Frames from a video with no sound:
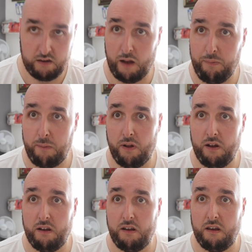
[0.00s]
tell
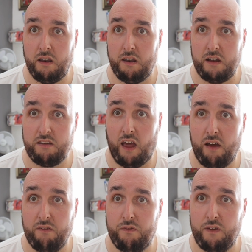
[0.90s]
people not to
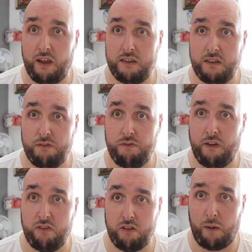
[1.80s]
have lights
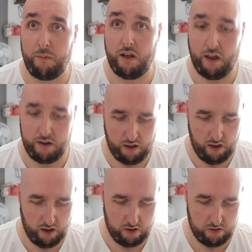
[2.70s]
facing your camera and all that,
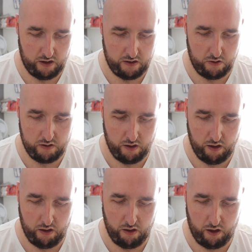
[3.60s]
because you need to use
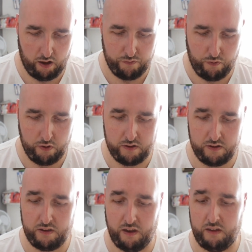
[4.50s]
the
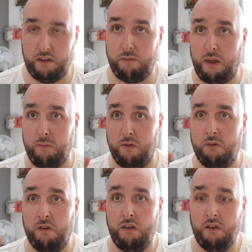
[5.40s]
autofocus assist
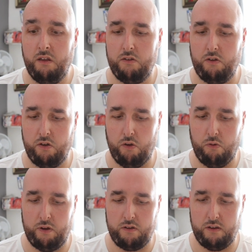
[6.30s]
beaming, so you
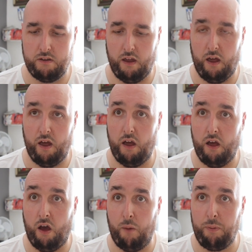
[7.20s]
do, which is
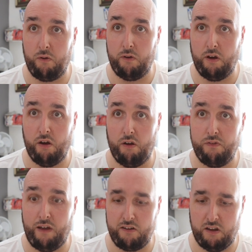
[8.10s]
up along where your
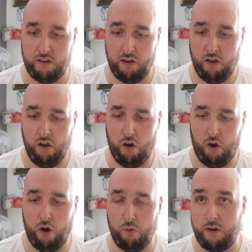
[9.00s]
flash is
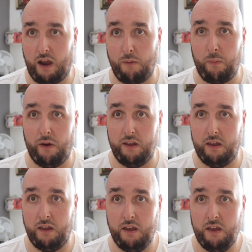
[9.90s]
or where the camera
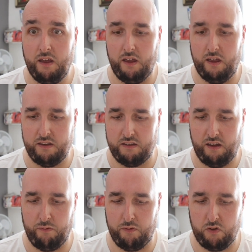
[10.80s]
body is
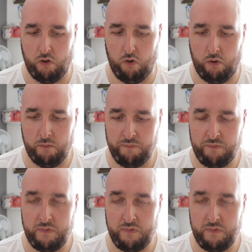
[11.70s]
itself. So